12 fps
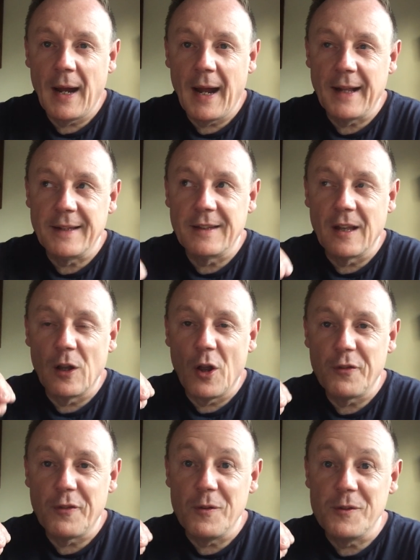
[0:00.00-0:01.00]
And the
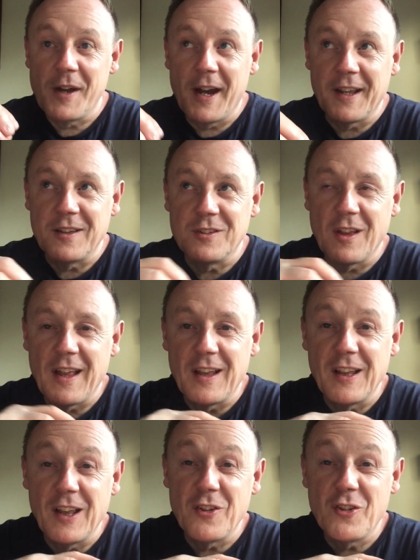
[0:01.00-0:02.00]
last few days
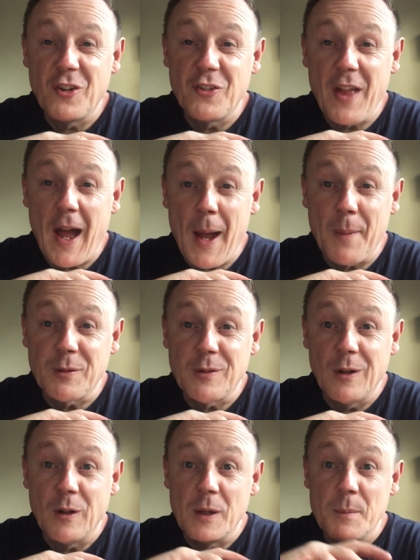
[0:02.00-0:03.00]
it's just
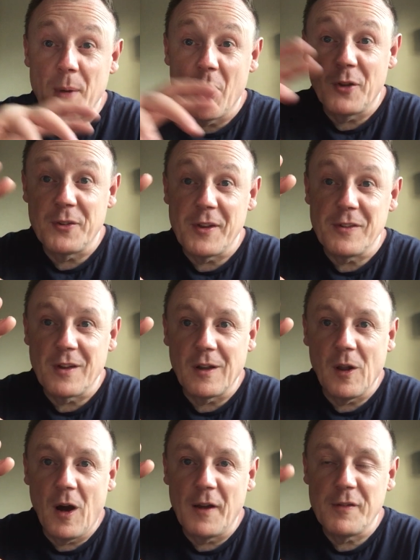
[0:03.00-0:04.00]
absolutely burst into
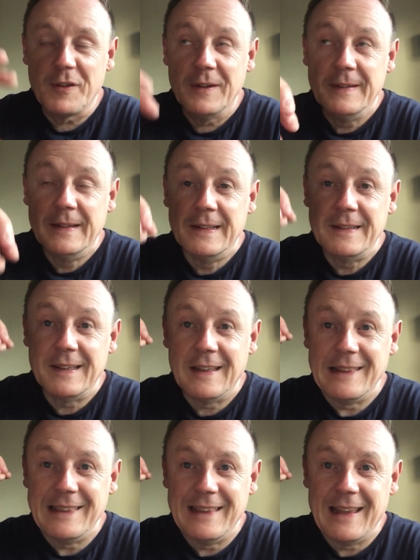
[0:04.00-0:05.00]
life. The
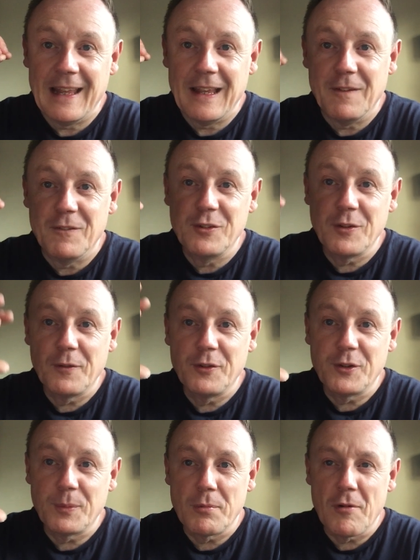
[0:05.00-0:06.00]
leaves have
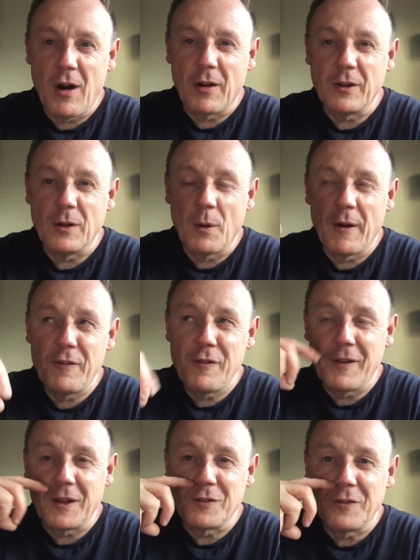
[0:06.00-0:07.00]
sprung,
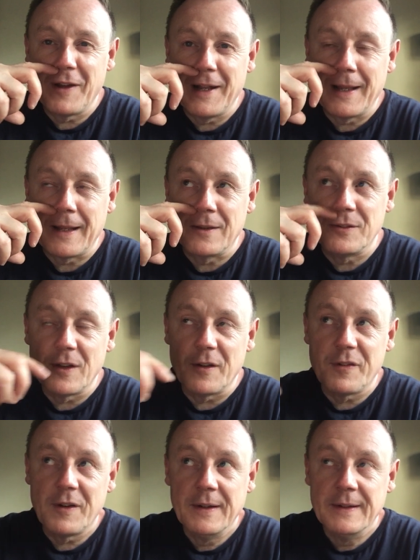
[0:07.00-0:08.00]
everything's feeling as
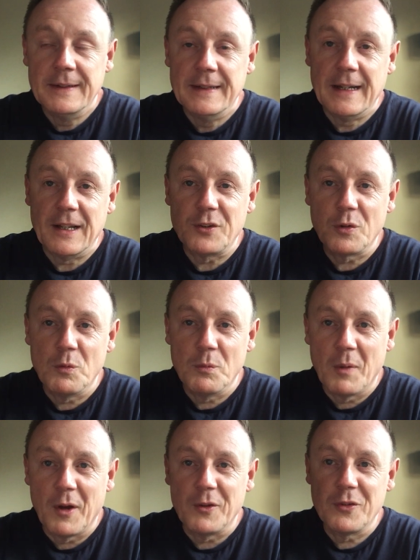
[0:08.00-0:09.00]
if it's
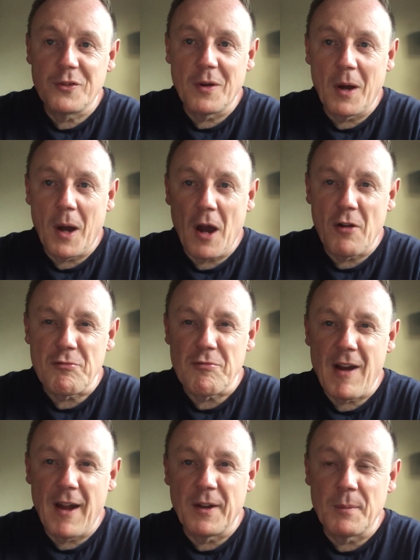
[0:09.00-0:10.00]
almost
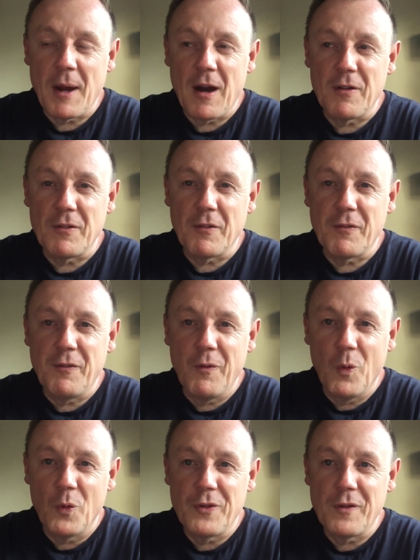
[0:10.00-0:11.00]
around about
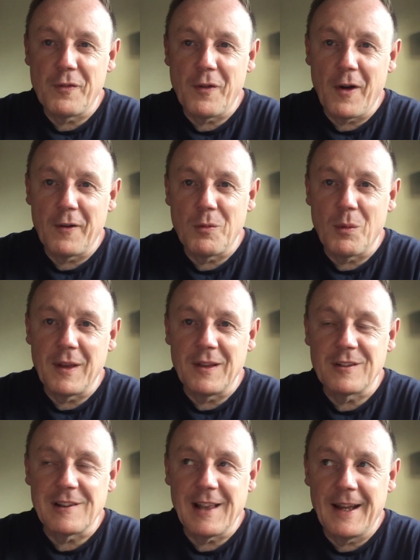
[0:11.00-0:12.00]
4 to 5
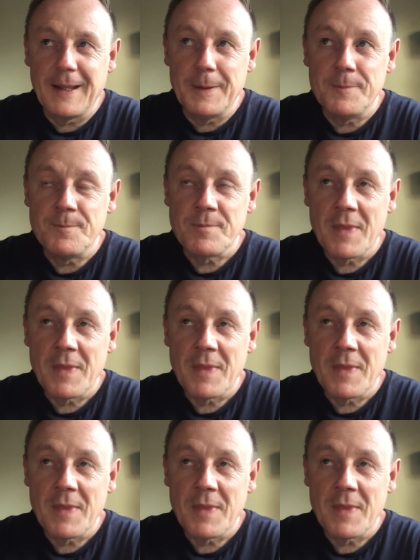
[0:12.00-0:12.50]
weeks late.